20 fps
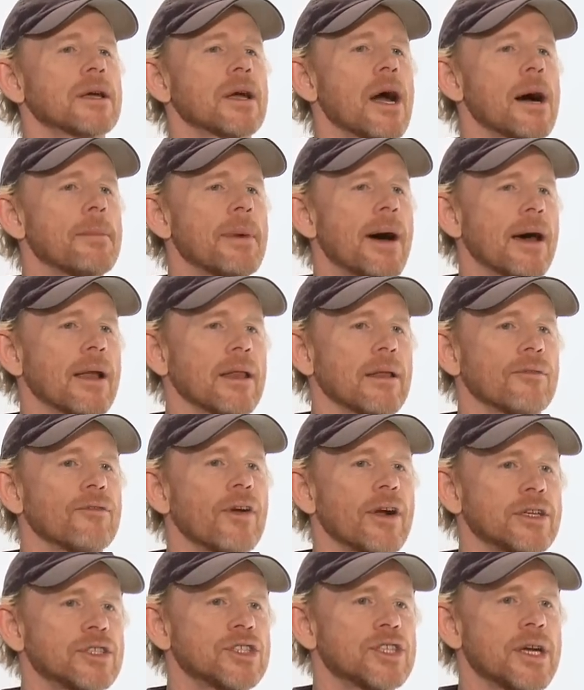to come out of the
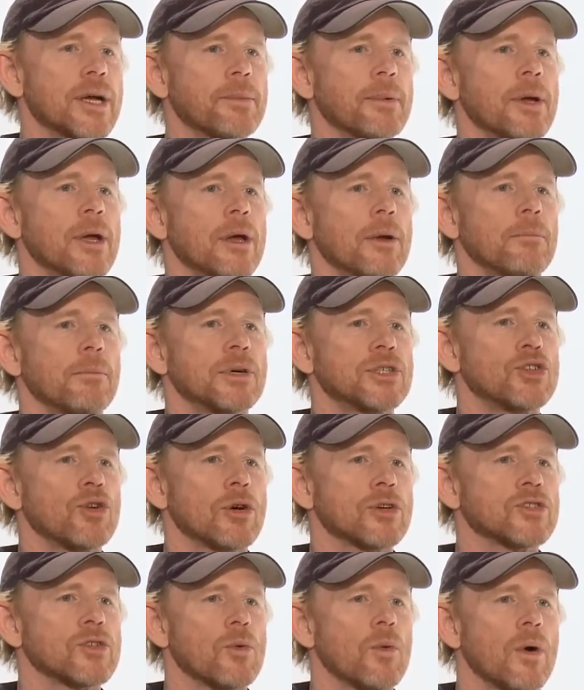friendship, but you
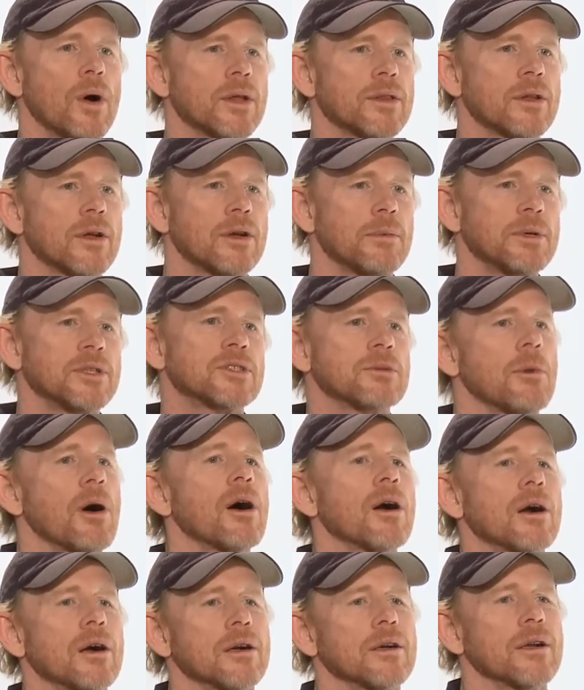also want there to be some
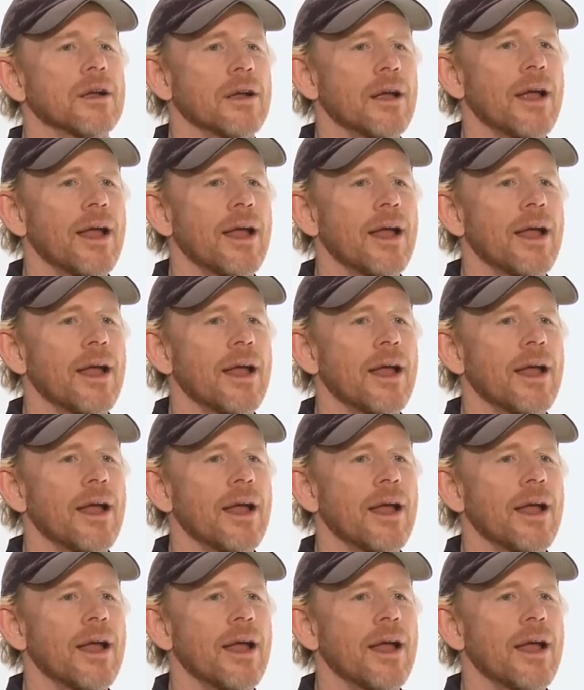heart,